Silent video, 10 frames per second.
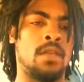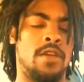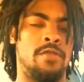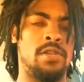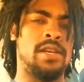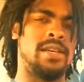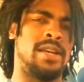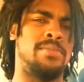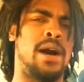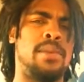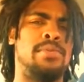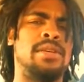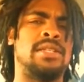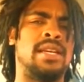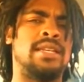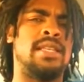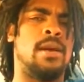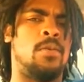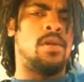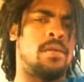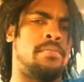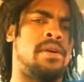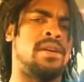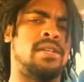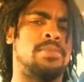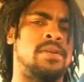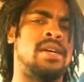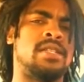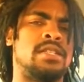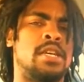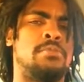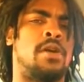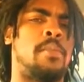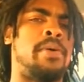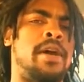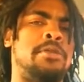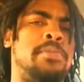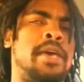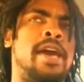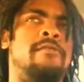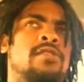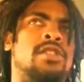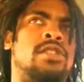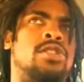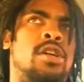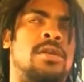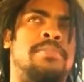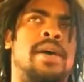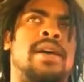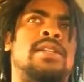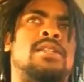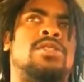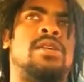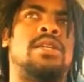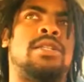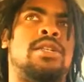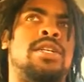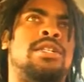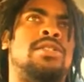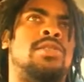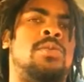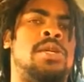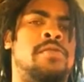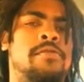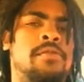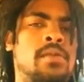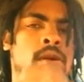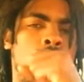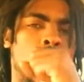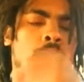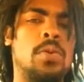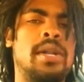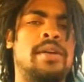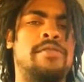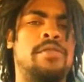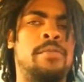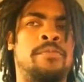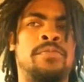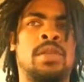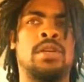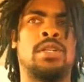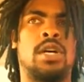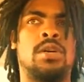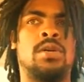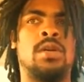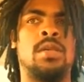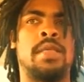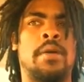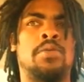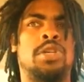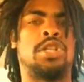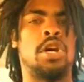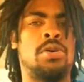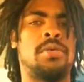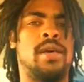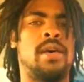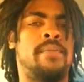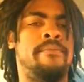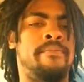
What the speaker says: if you look in the Bible, it says that we're in bondage because of some of our past behaviors and past transgressions or whatever. So that would show that